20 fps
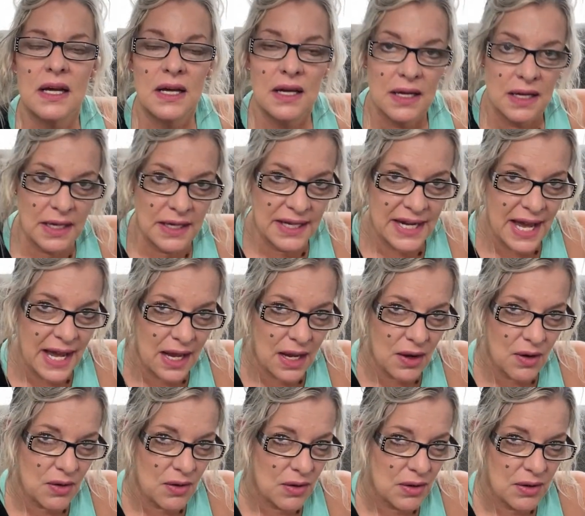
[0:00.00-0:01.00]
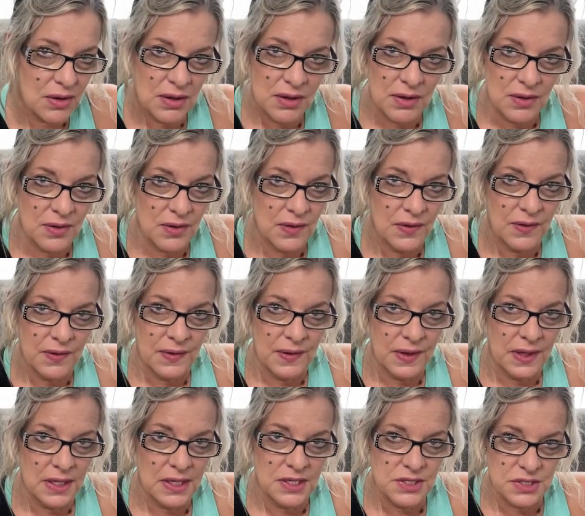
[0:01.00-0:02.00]
And now,
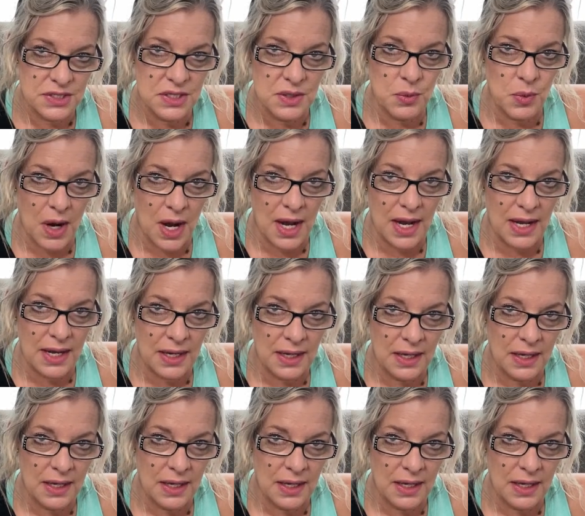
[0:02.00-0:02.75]
you see why.